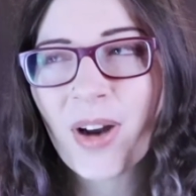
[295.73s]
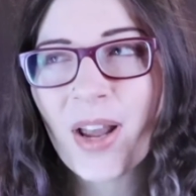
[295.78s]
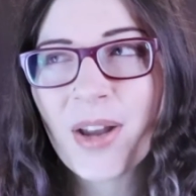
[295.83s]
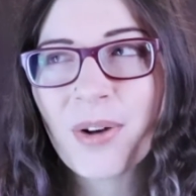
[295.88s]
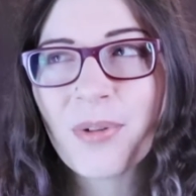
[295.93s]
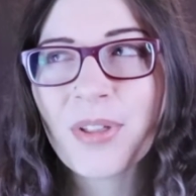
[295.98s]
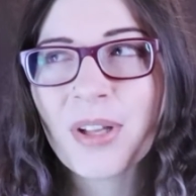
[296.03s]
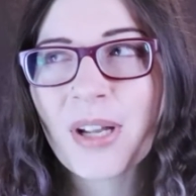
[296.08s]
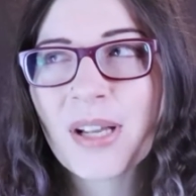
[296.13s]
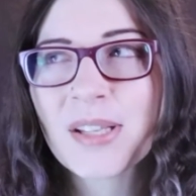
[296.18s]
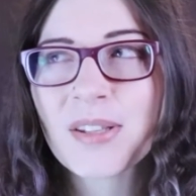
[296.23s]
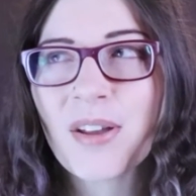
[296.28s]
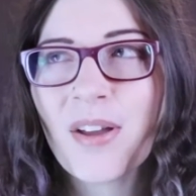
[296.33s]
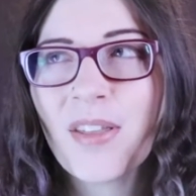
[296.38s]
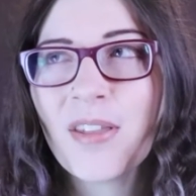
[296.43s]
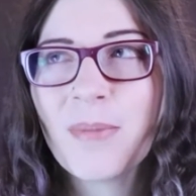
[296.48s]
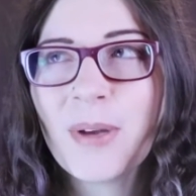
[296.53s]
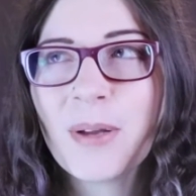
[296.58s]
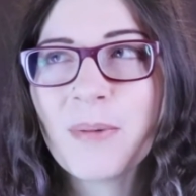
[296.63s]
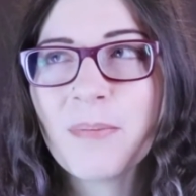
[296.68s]
I don't think I saw
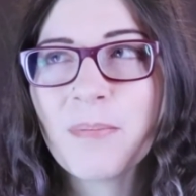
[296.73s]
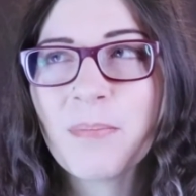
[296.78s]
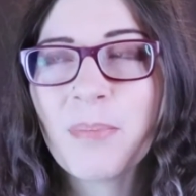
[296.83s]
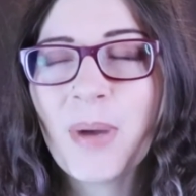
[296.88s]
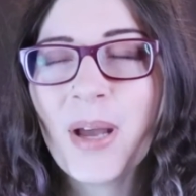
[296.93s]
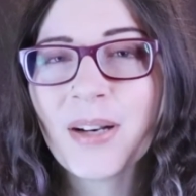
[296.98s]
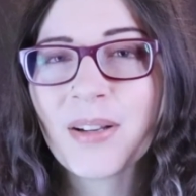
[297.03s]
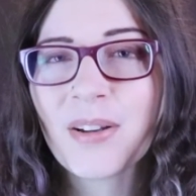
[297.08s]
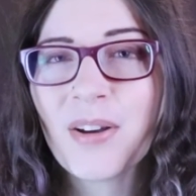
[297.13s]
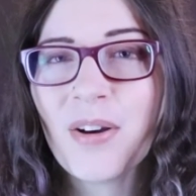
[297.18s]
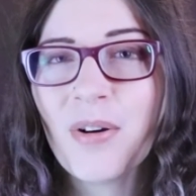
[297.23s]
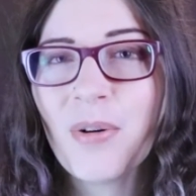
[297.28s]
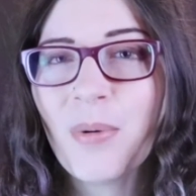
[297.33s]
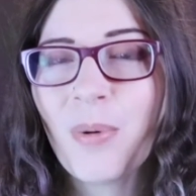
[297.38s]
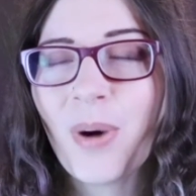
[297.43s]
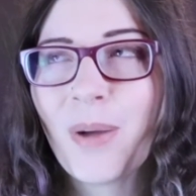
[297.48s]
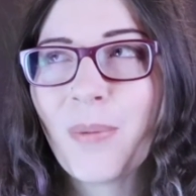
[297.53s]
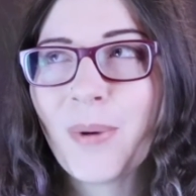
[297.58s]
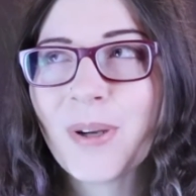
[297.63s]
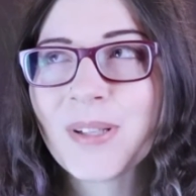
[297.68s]
them at Petco
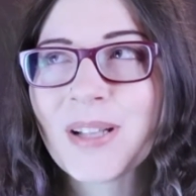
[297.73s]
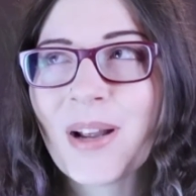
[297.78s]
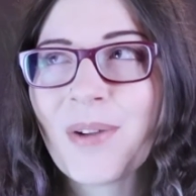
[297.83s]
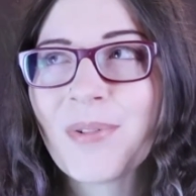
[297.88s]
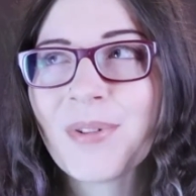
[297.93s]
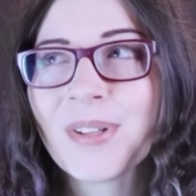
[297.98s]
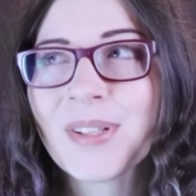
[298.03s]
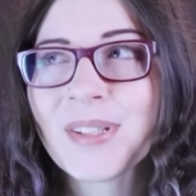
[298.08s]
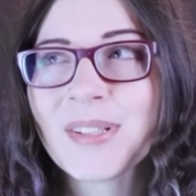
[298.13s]
when I went down to the